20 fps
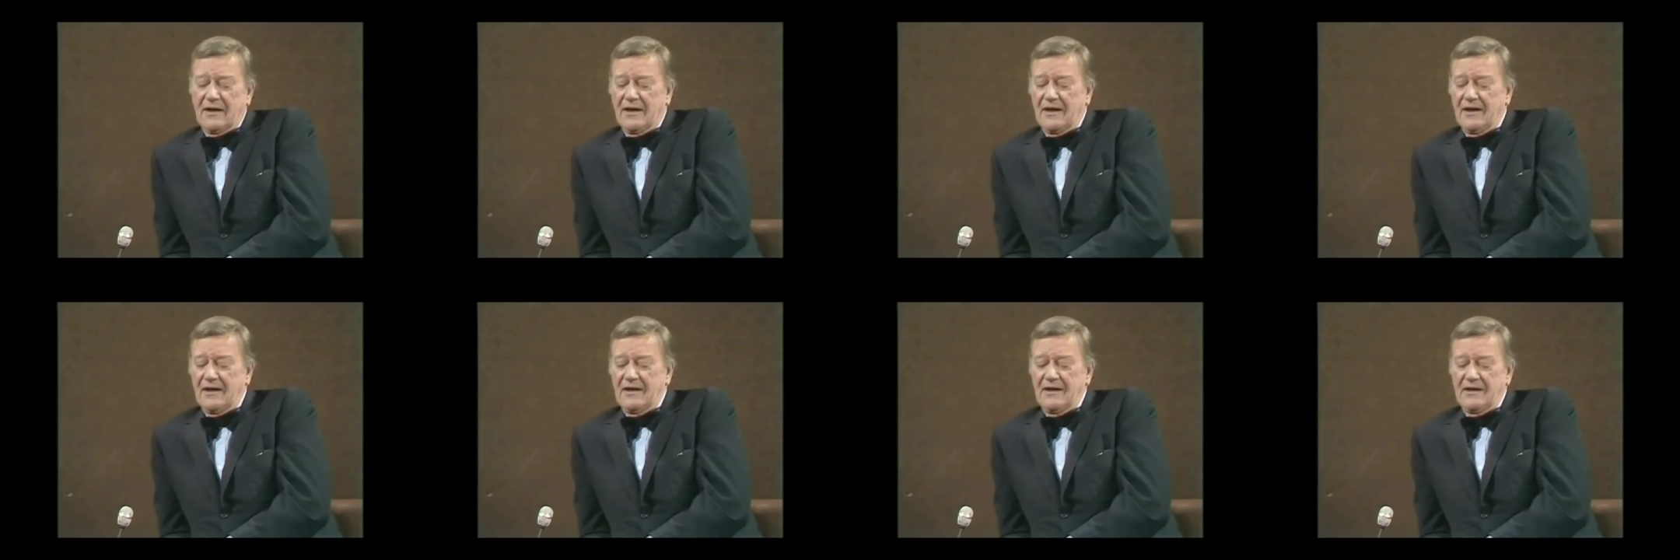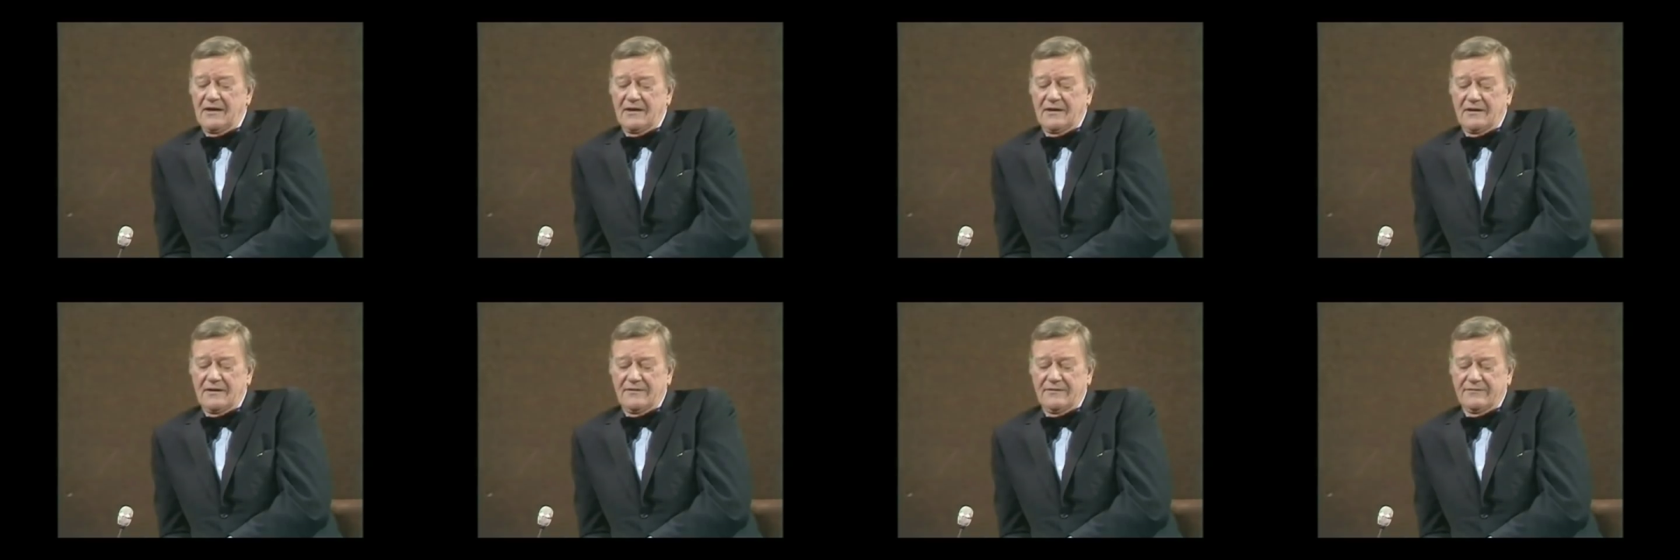
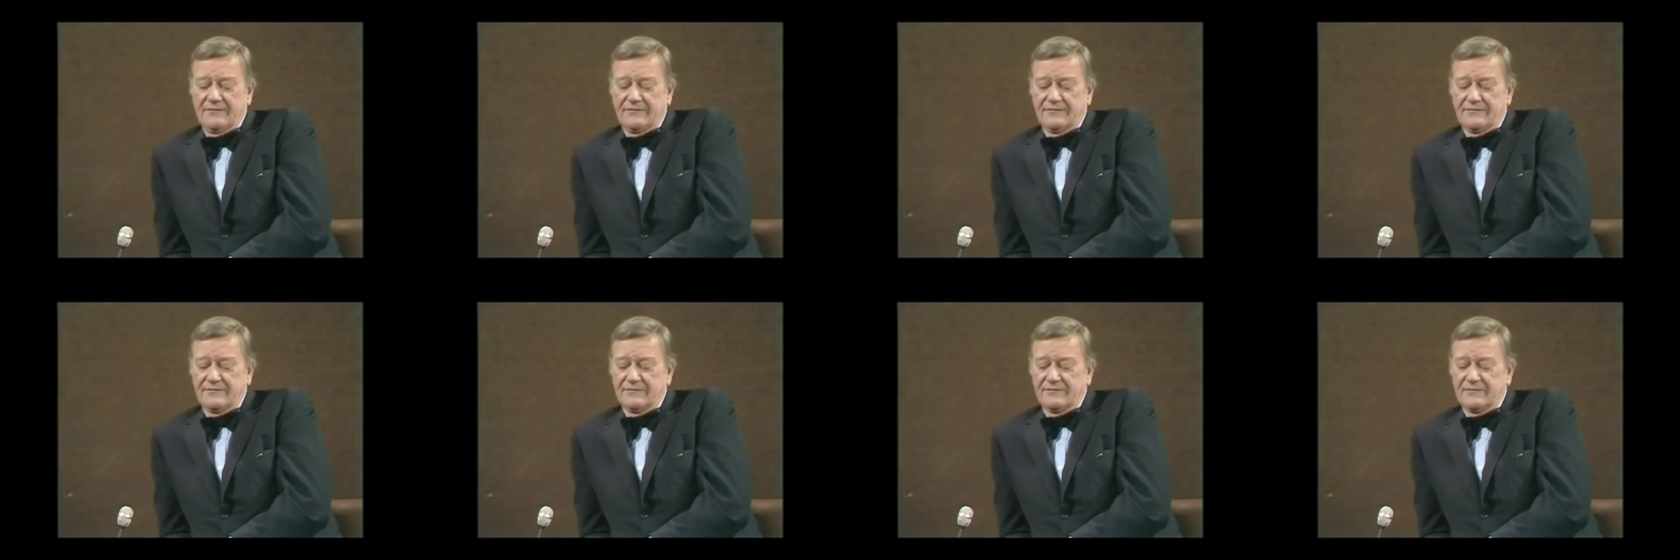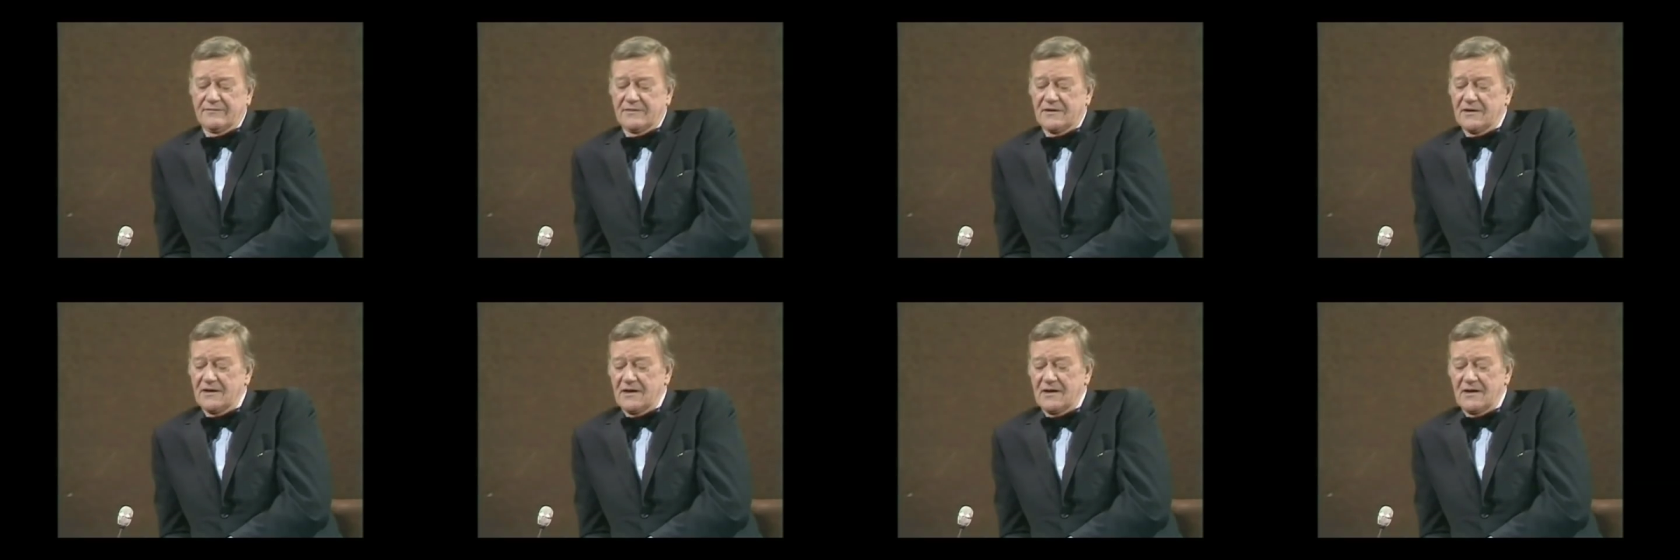any
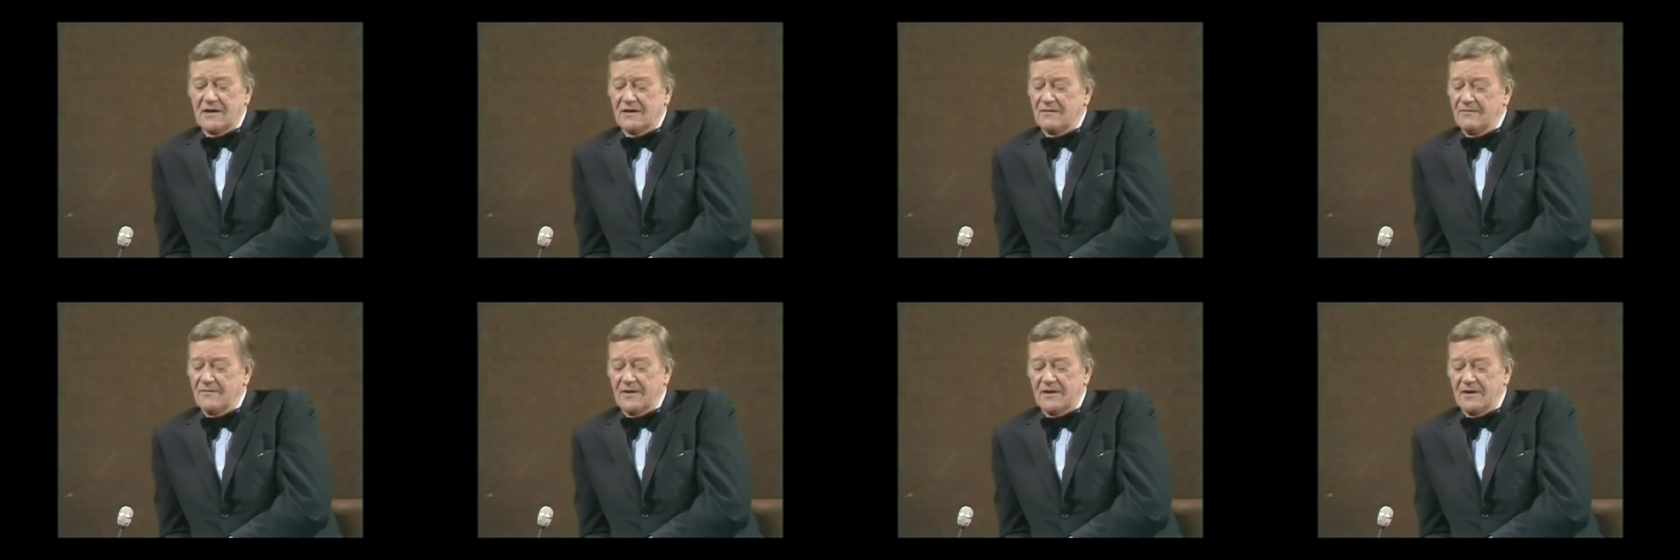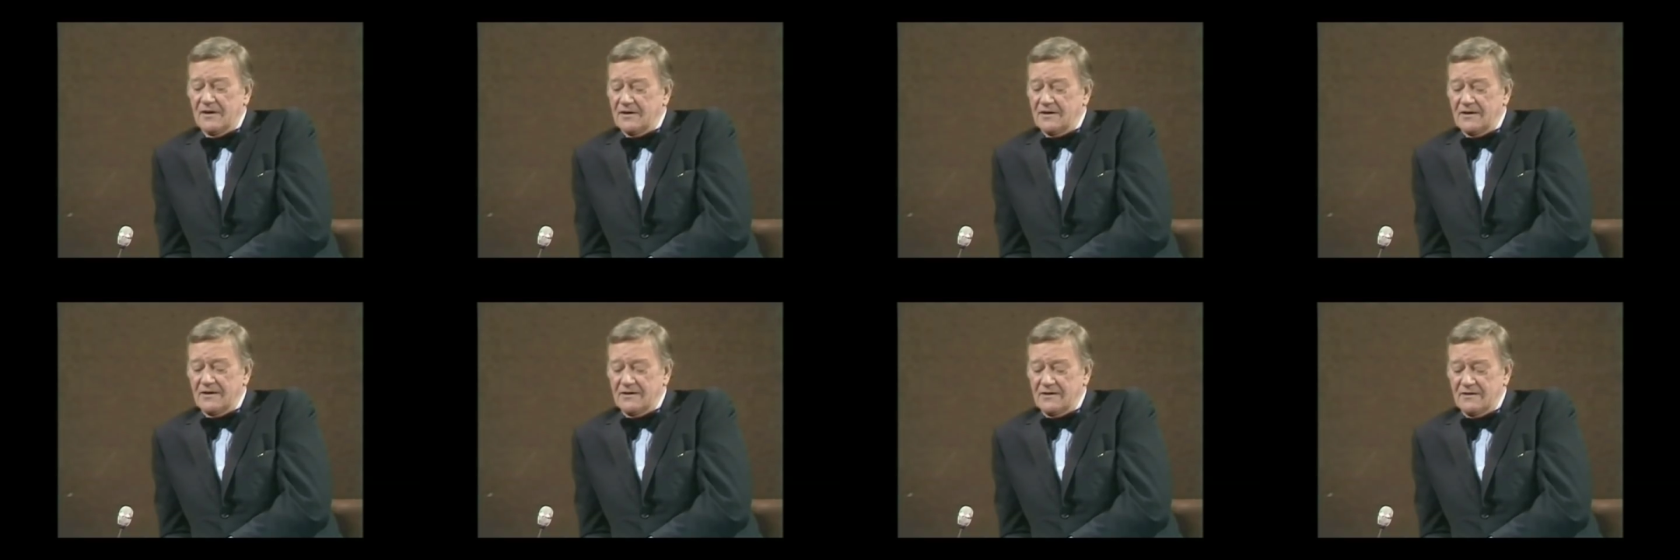thinking
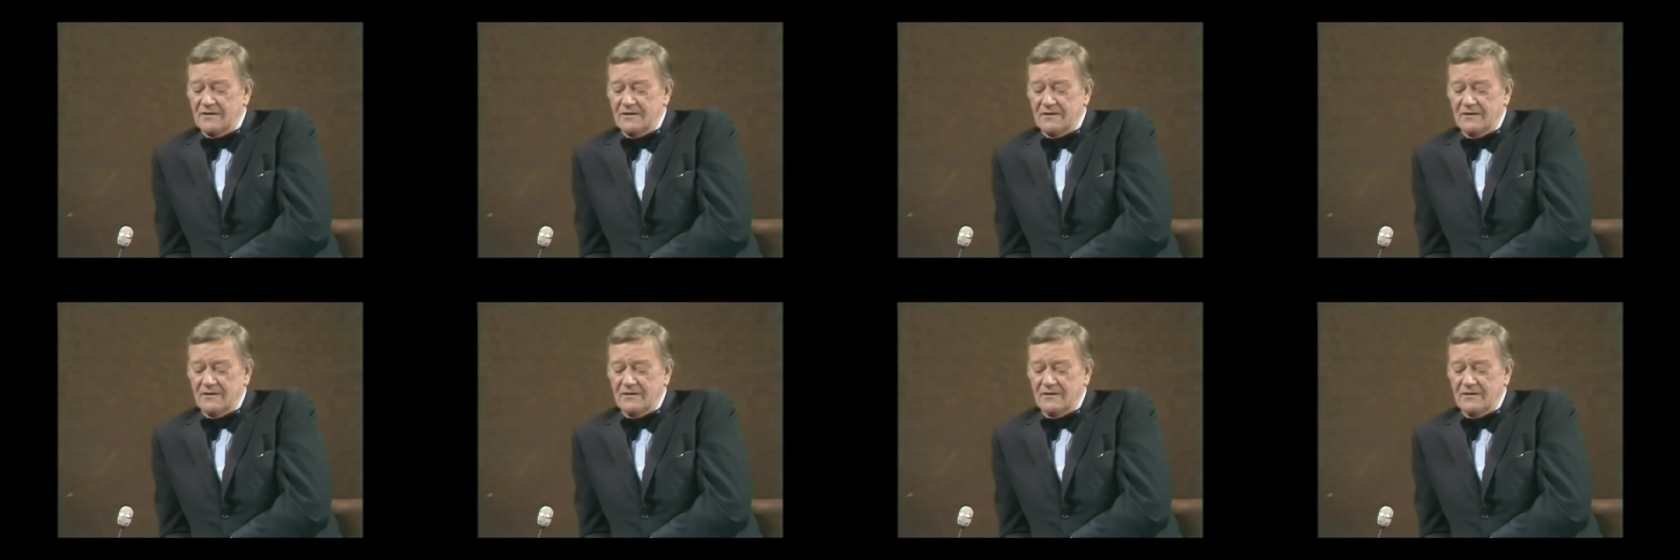American